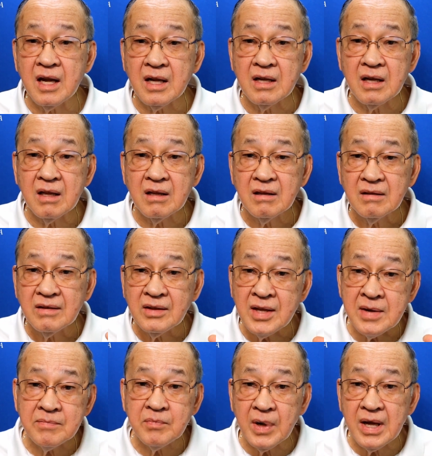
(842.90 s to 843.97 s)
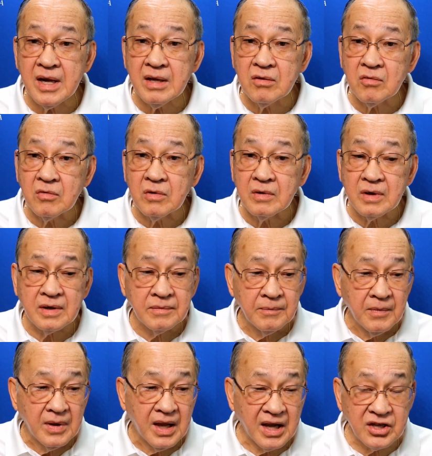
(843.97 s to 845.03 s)
another template or
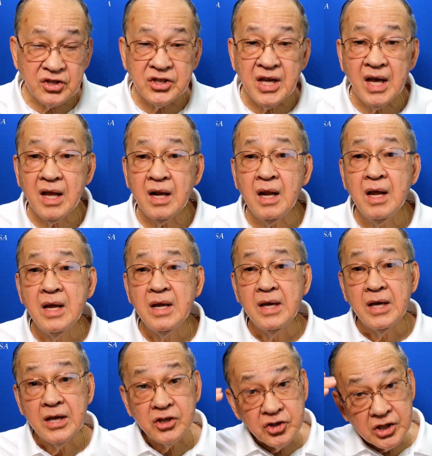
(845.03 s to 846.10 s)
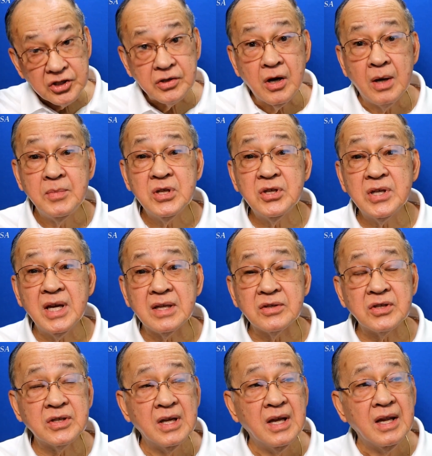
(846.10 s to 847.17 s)
Excel. It's just common
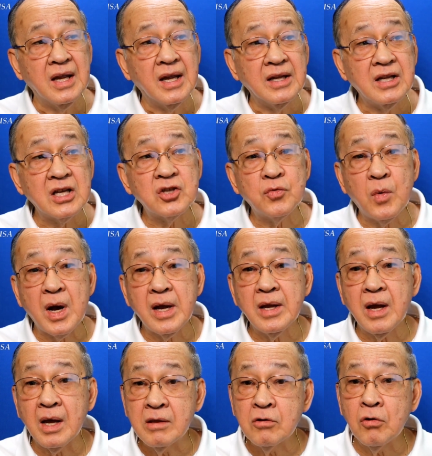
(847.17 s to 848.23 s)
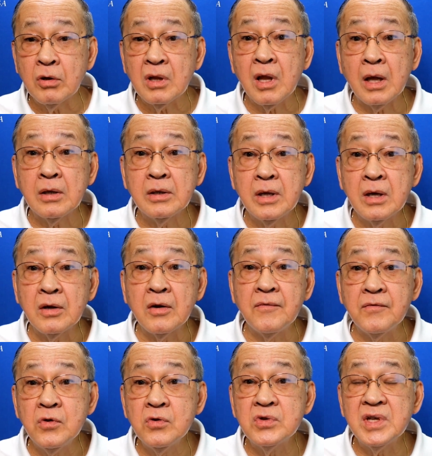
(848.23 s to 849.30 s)
sense. And that's why I thought, rather than
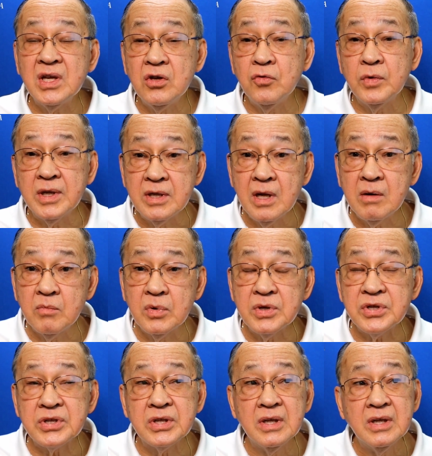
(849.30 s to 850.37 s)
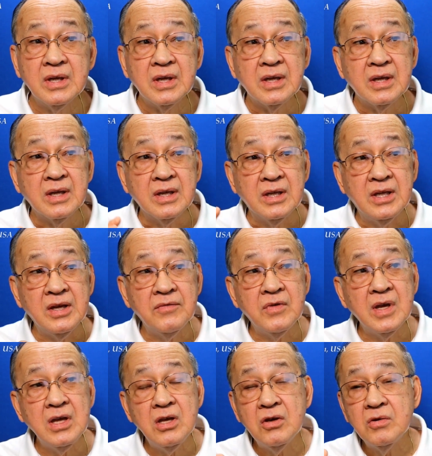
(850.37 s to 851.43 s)
confusing you with numbers,
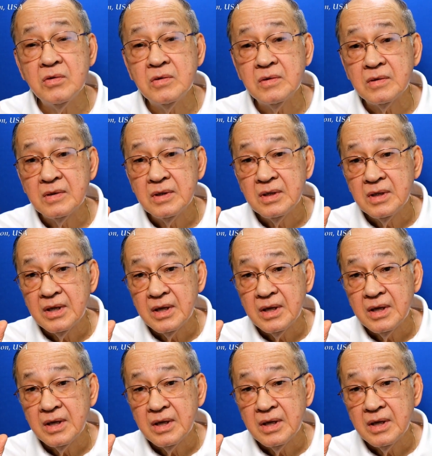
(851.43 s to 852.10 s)
giving you